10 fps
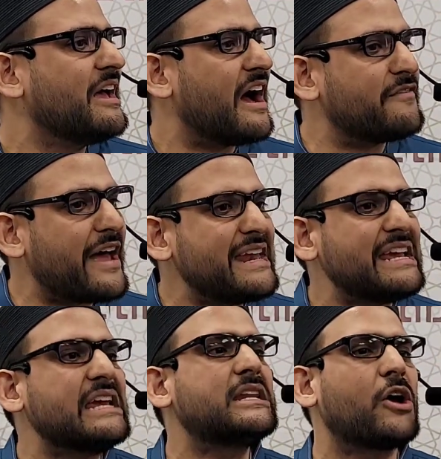of
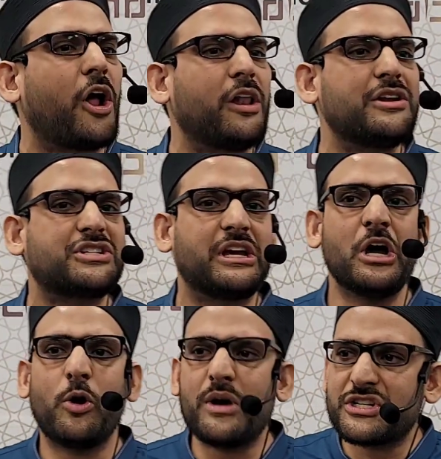any ideology
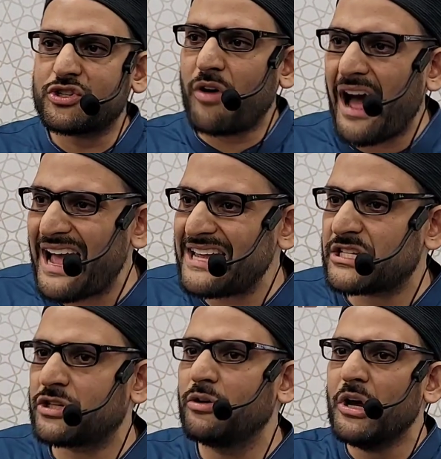which
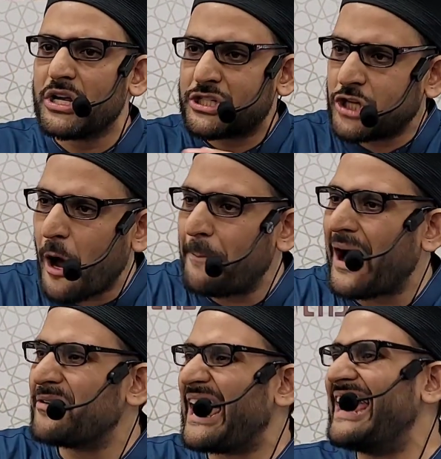tries to stomp
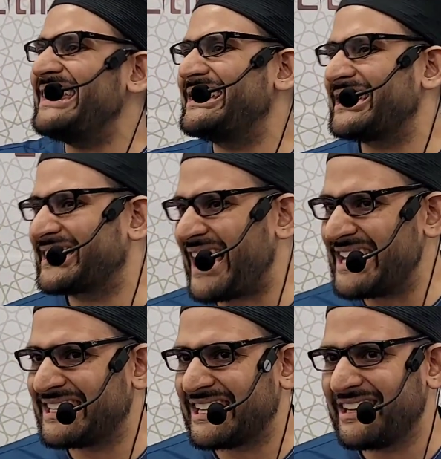out any
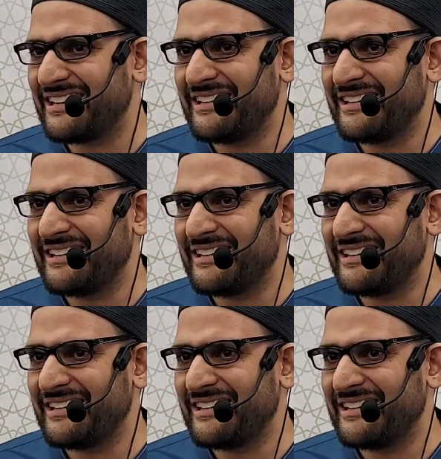dissent.